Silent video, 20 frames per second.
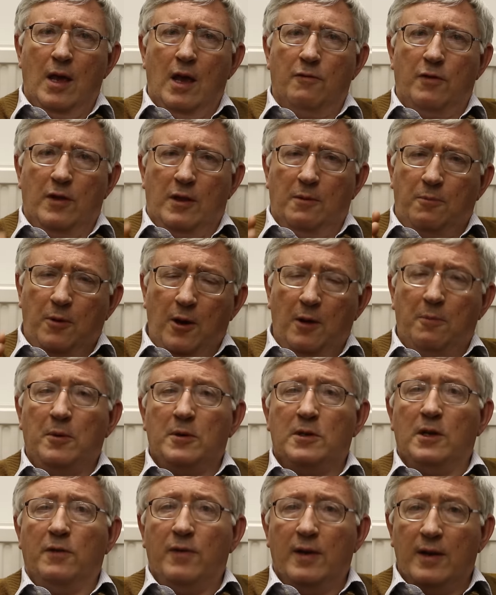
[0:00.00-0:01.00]
For the
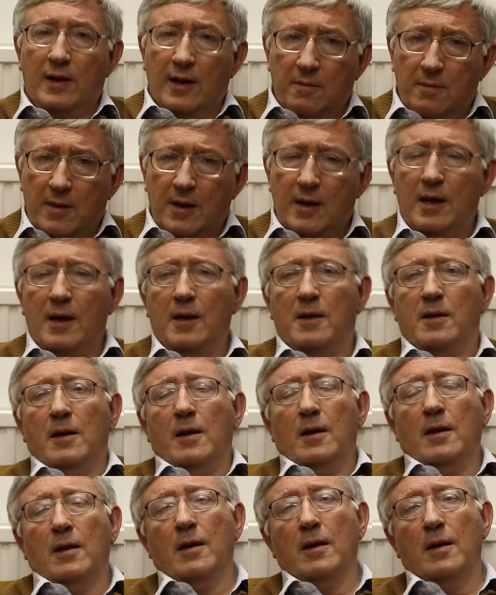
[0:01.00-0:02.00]
purpose of
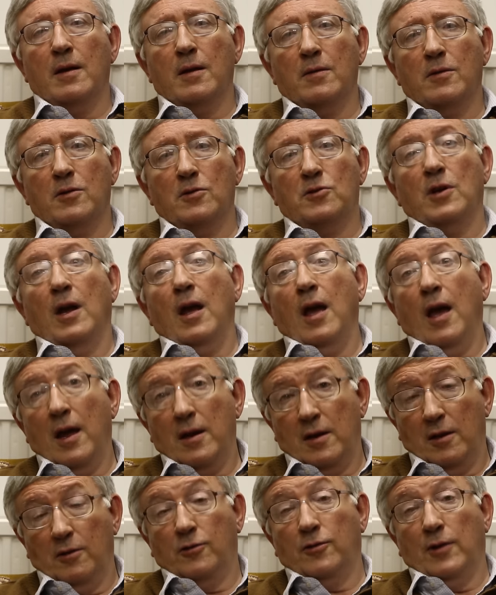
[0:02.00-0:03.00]
eliminating the
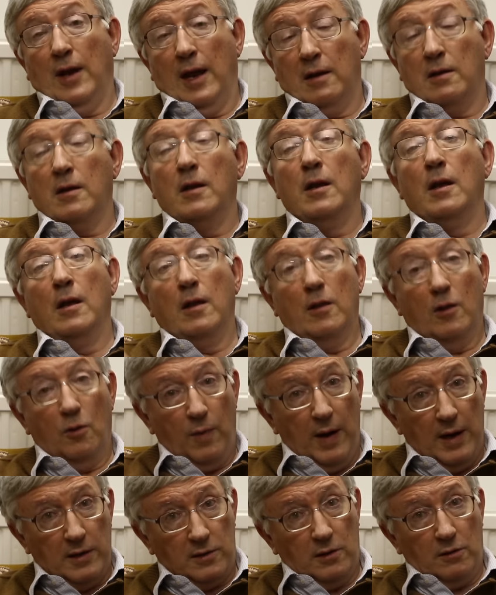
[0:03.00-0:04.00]
jihadi threat, the
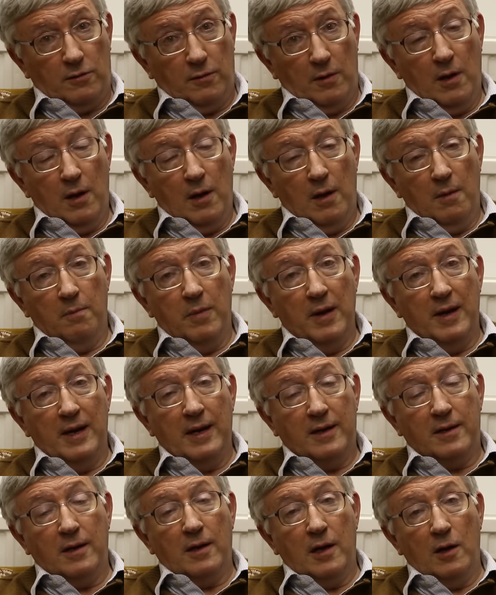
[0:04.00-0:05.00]
West has
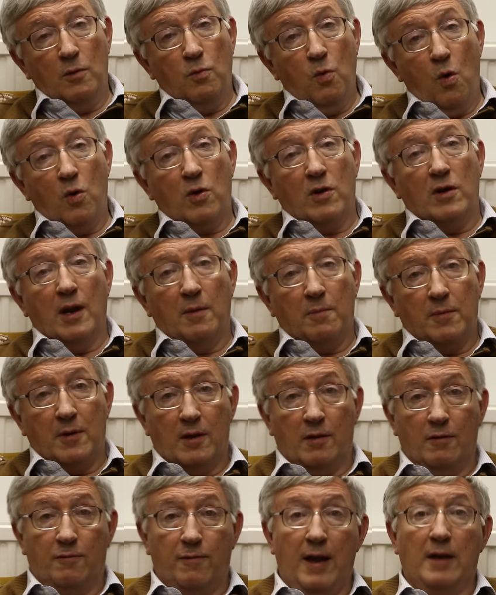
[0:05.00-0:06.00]
belatedly woken up to
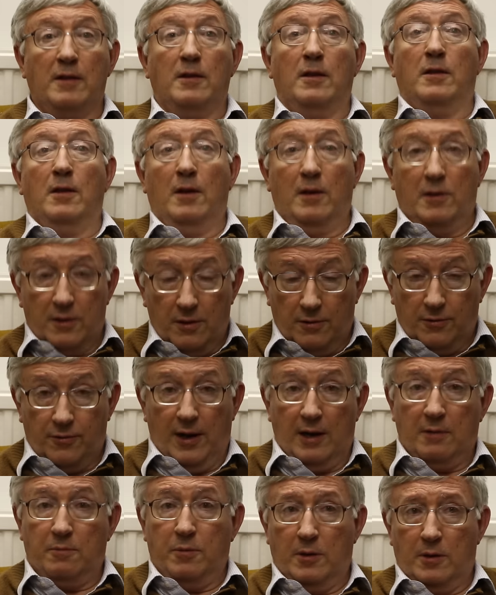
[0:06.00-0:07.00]
the fact that there is a
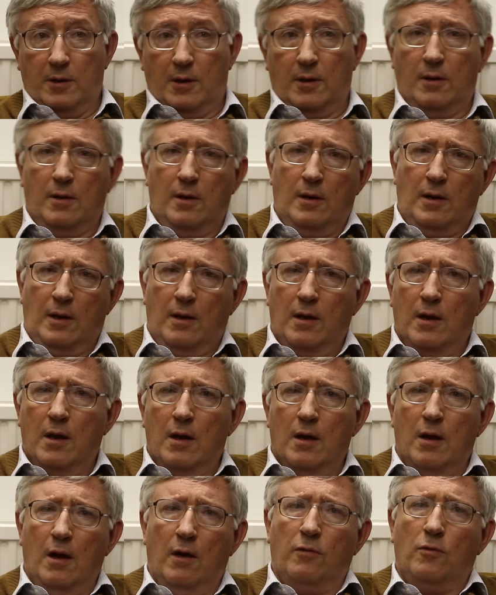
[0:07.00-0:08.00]
threat, particularly,
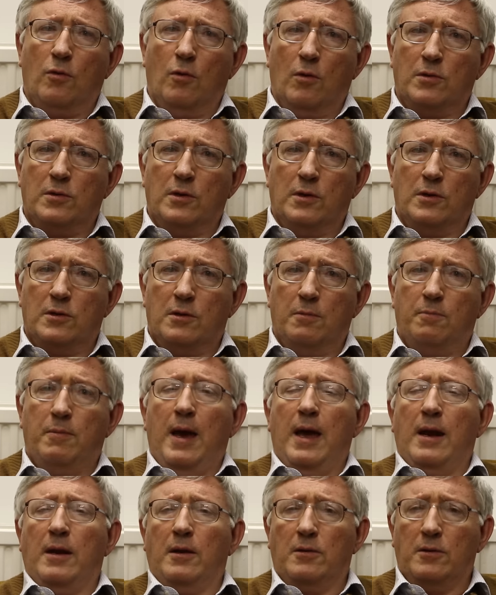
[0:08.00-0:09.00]
of course, since the
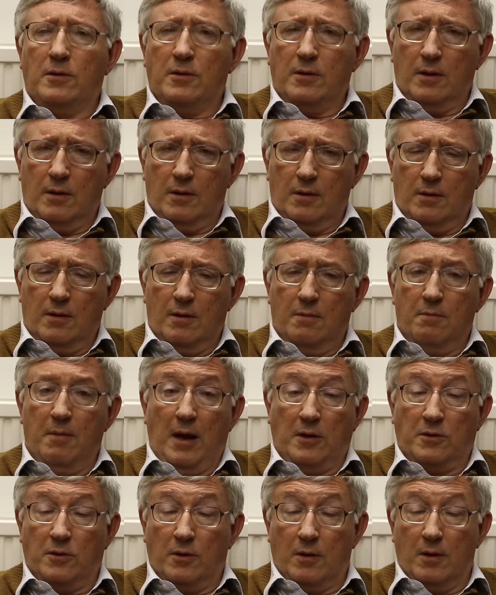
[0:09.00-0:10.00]
Paris
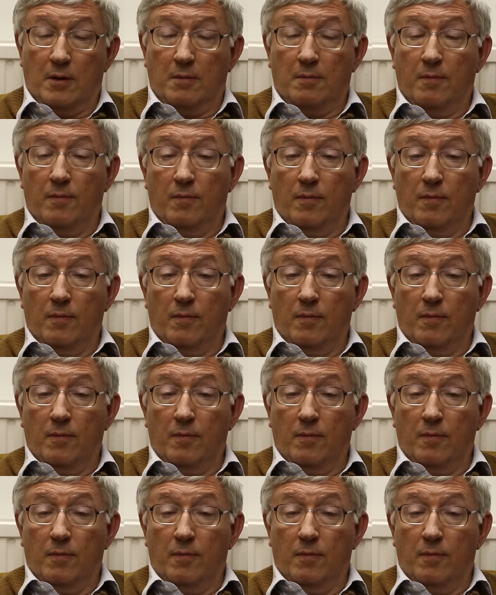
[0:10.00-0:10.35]
massacre.